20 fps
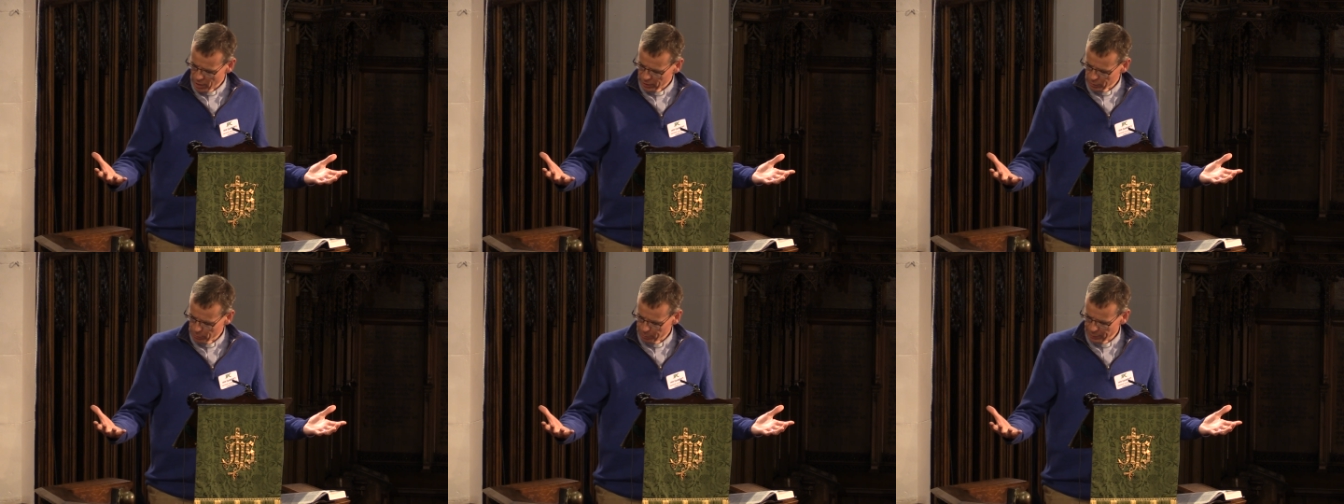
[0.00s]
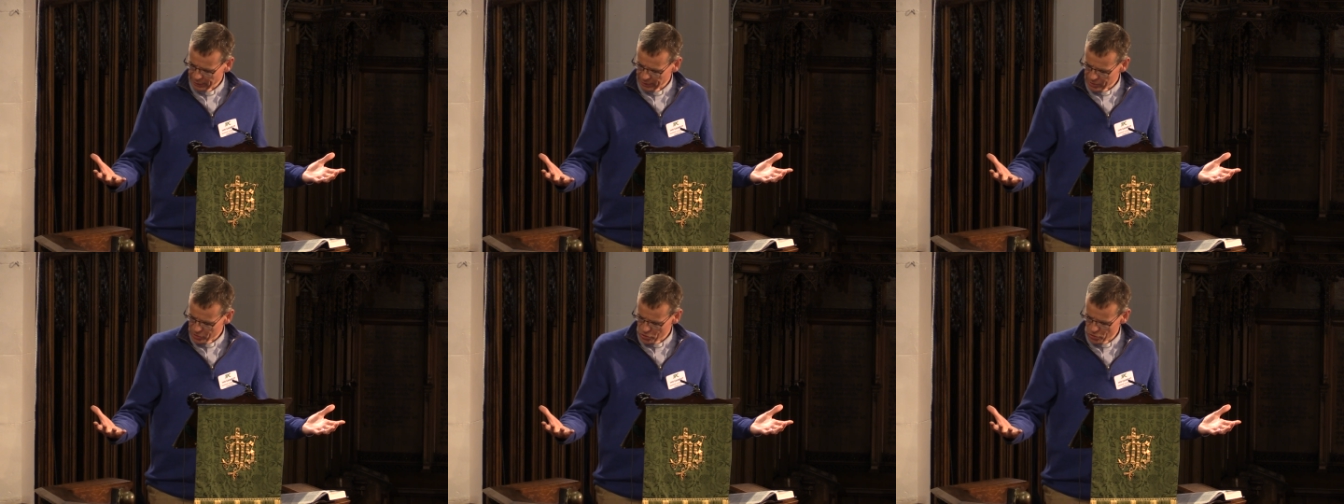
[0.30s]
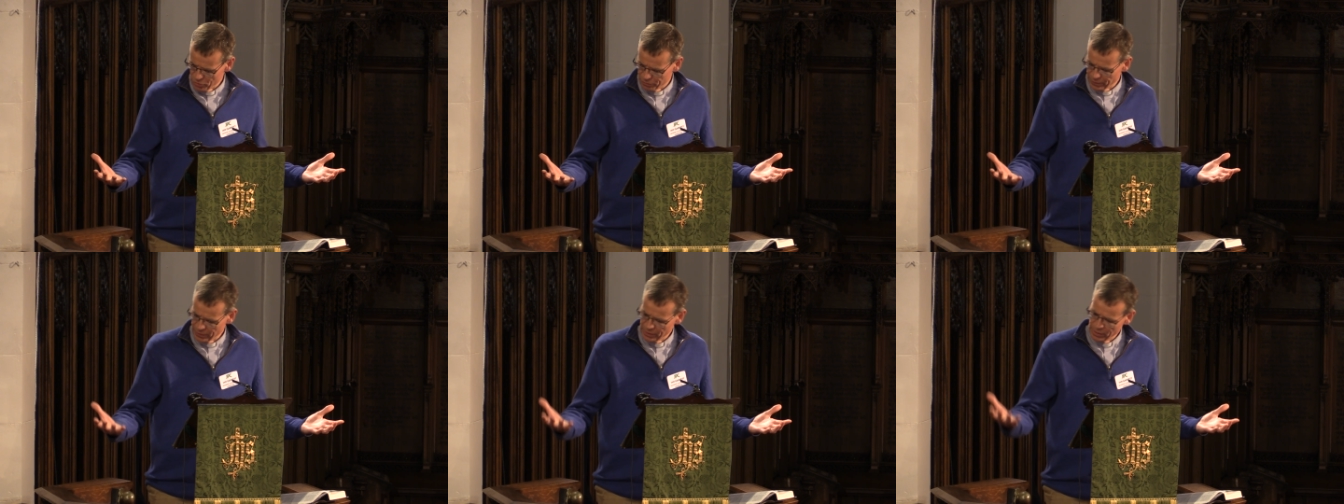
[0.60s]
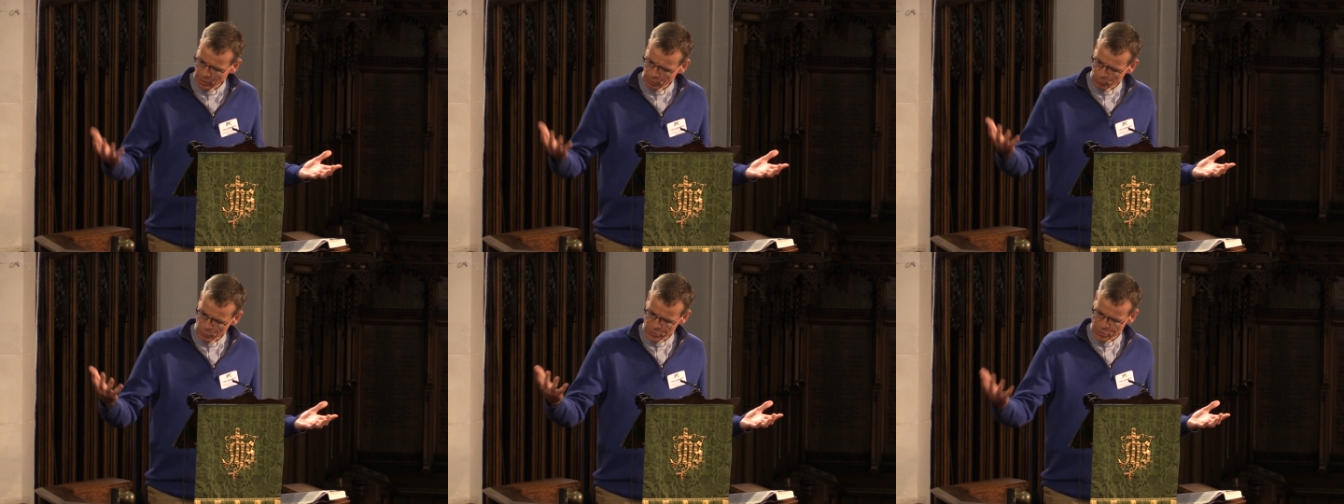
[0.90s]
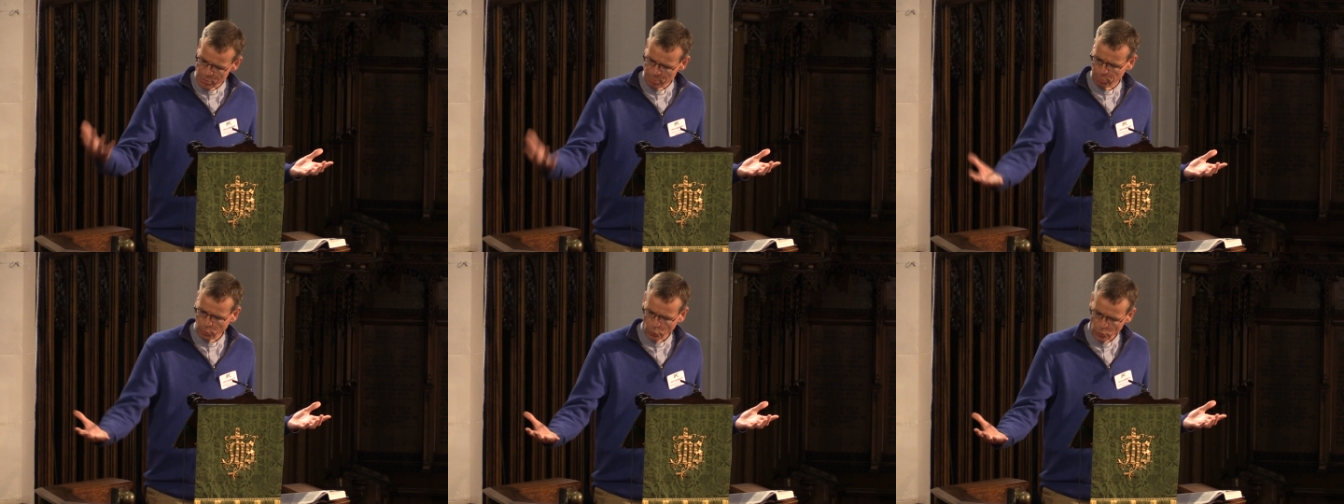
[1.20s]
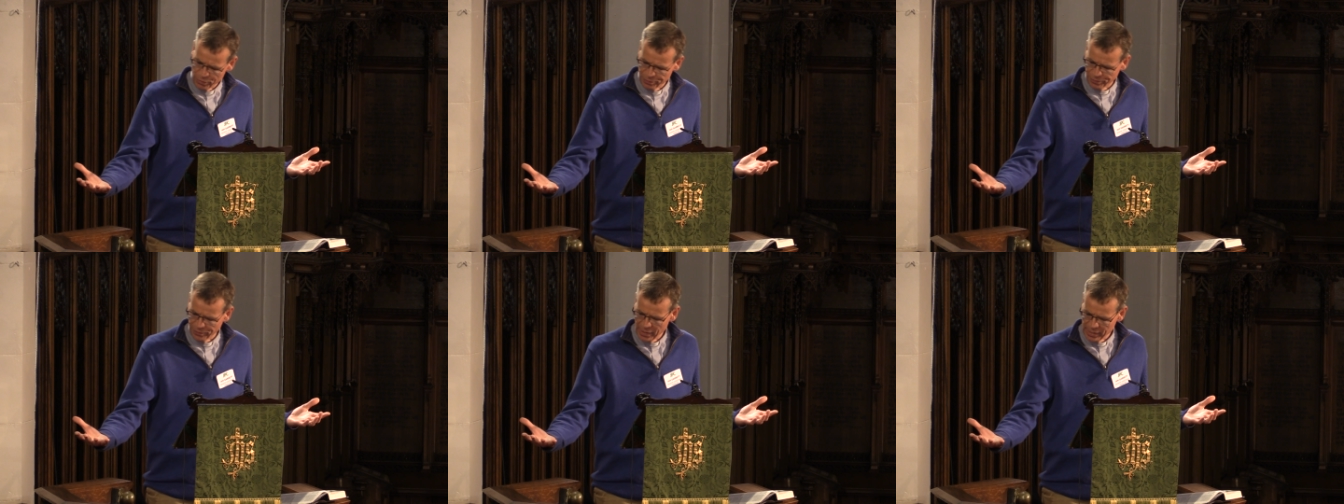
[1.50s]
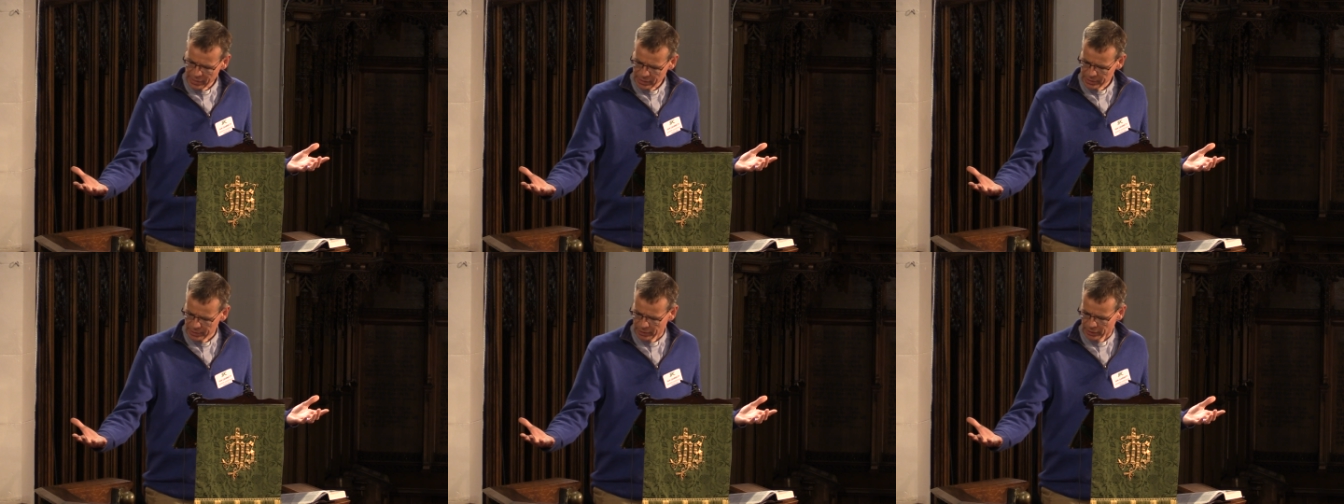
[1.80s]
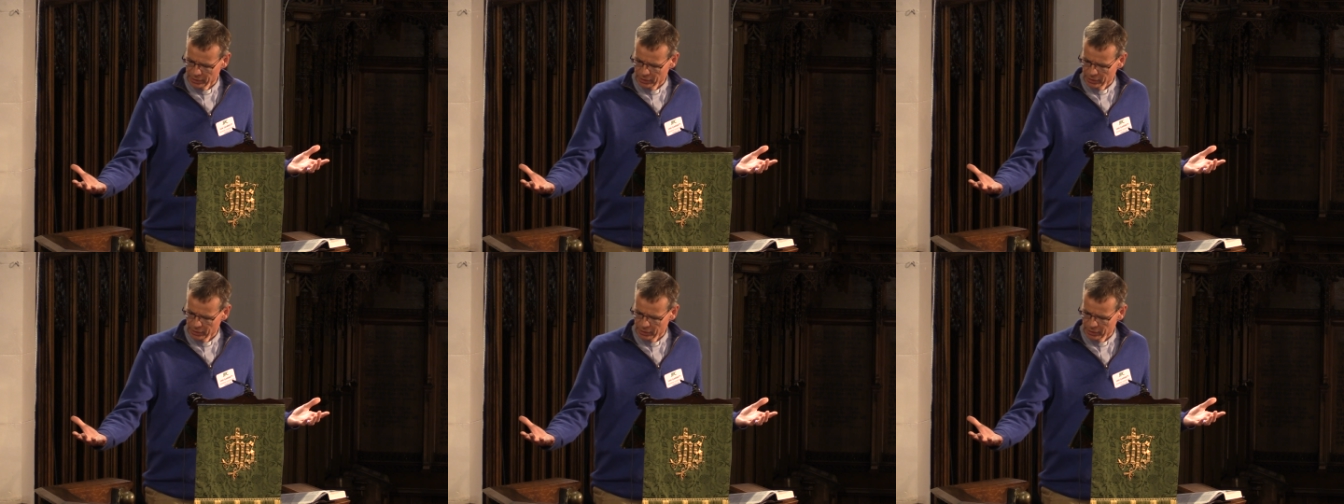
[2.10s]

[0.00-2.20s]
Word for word: The big issue for her was the boyfriend